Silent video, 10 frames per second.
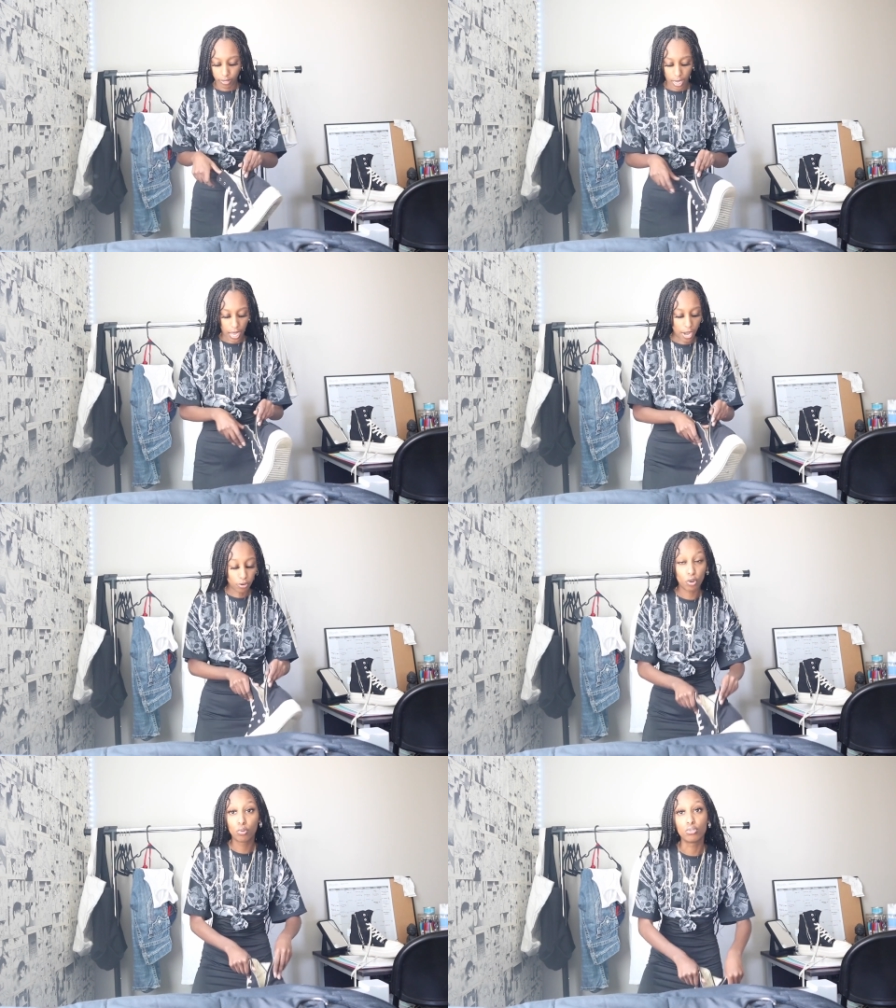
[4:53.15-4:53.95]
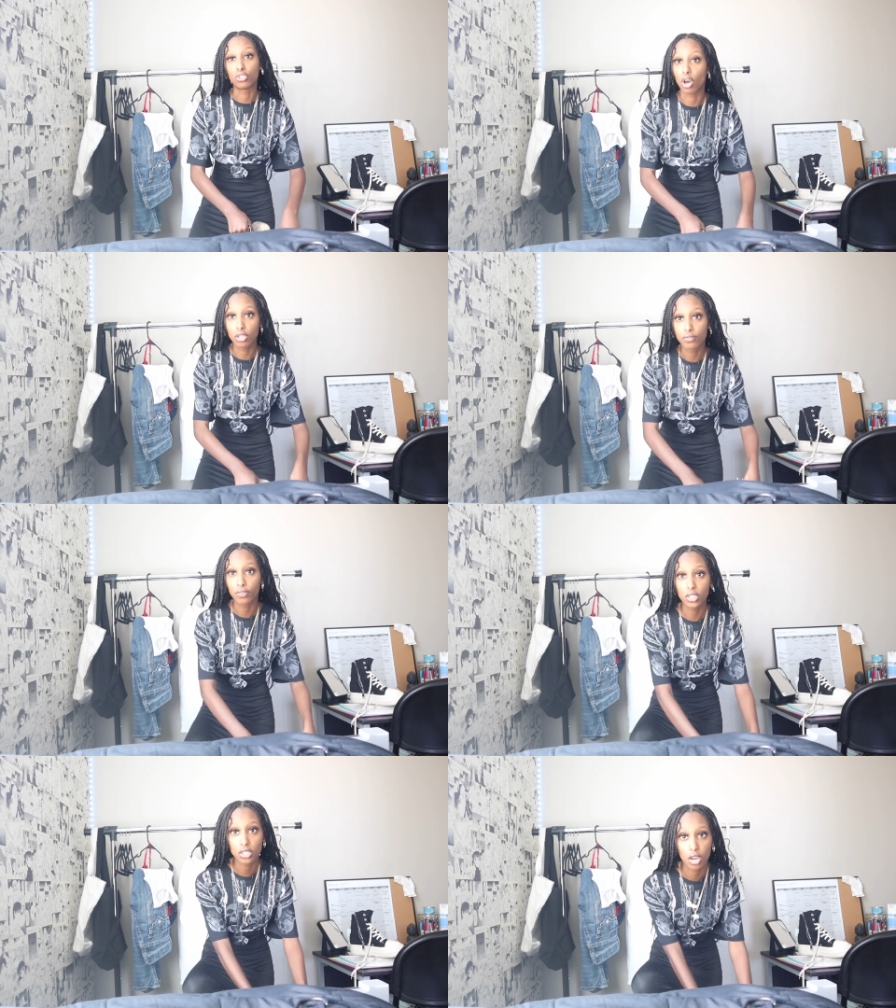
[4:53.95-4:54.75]
Like, I don't know whose y'all's
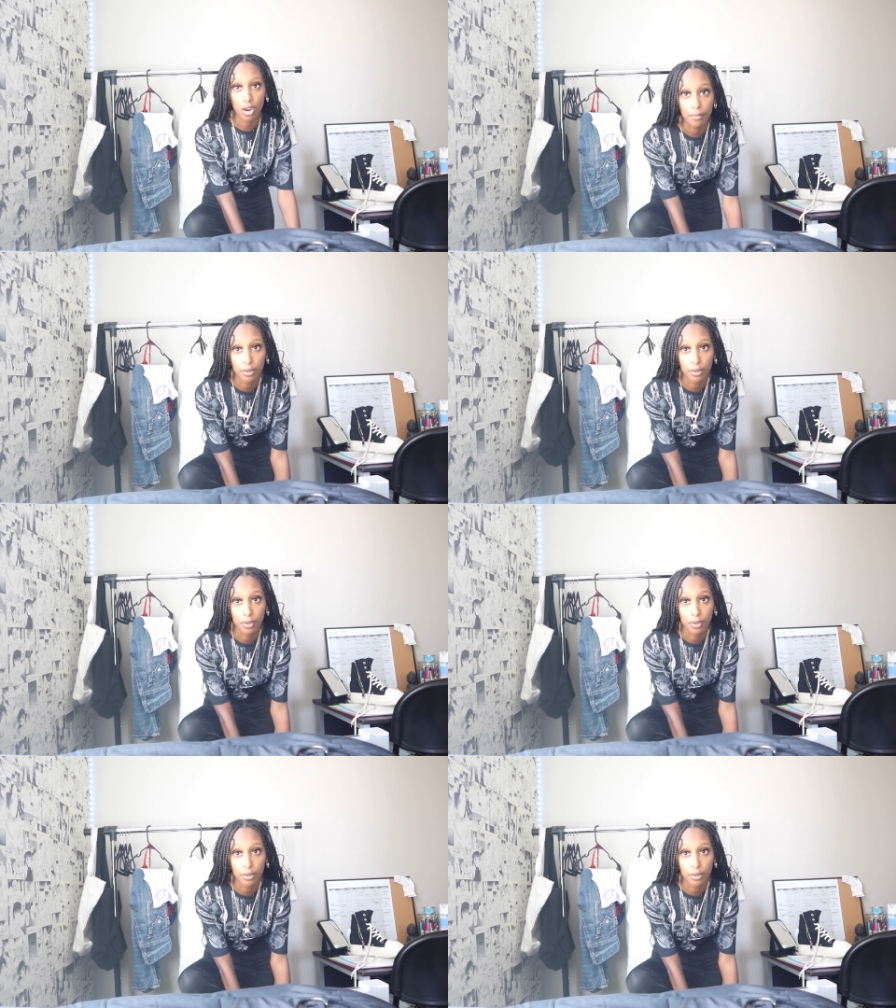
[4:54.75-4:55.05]
friends are,